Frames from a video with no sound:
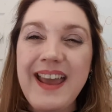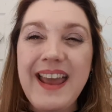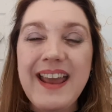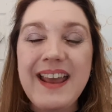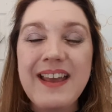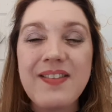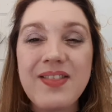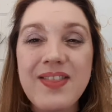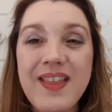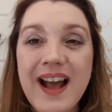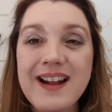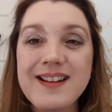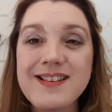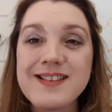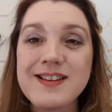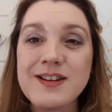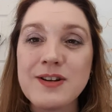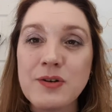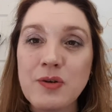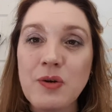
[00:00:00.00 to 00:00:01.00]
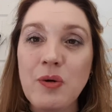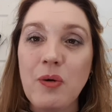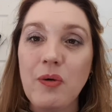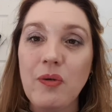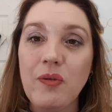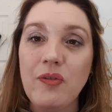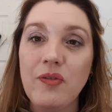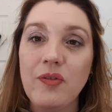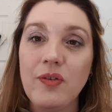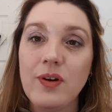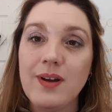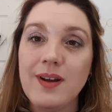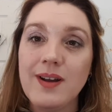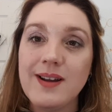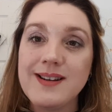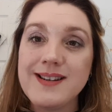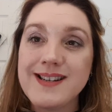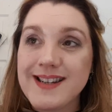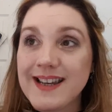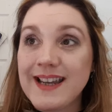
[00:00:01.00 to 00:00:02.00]
And that's enough
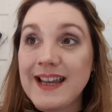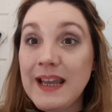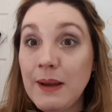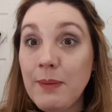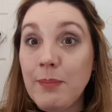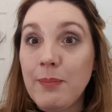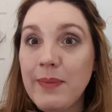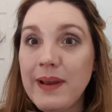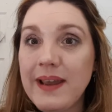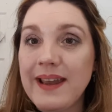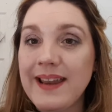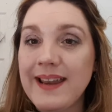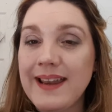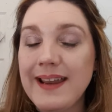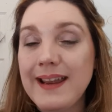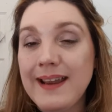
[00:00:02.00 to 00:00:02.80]
to keep me